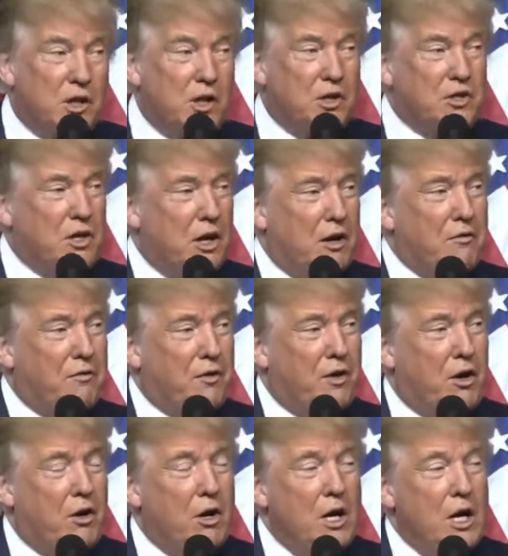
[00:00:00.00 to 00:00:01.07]
It is an
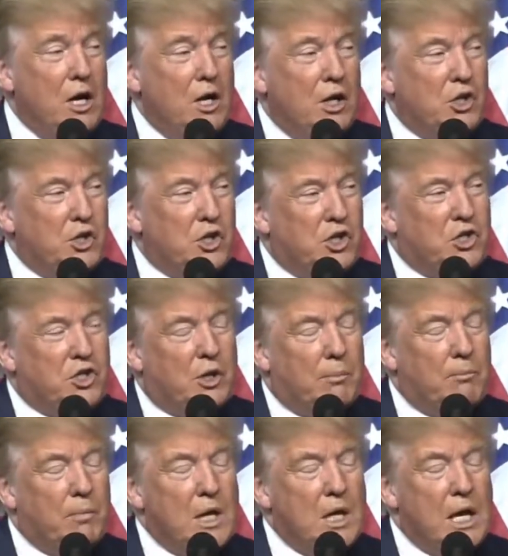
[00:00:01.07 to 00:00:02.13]
unfair
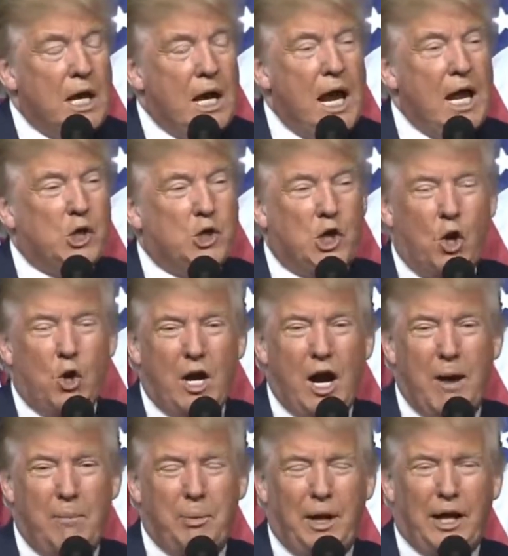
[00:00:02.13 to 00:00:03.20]
system, and so
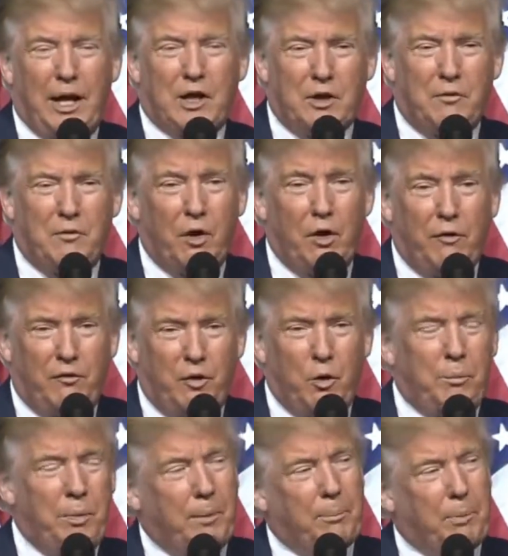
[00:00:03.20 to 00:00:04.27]
complex that very few
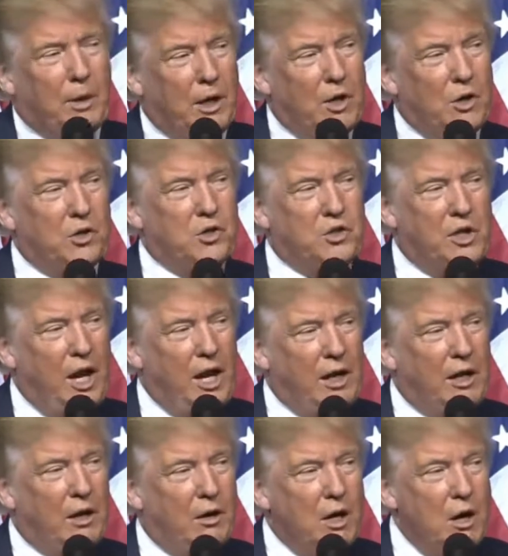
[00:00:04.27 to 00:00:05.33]
people
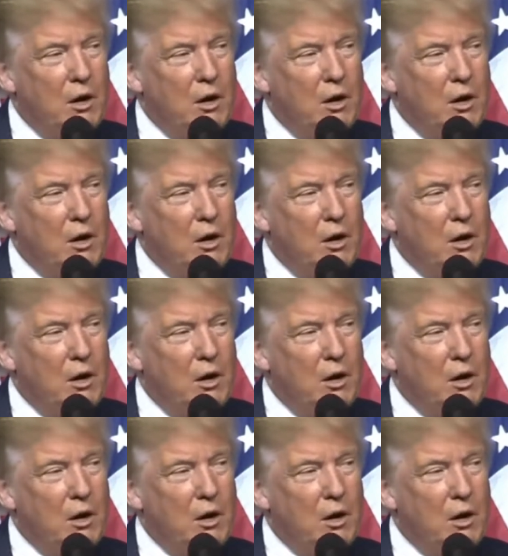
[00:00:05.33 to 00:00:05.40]
understand it.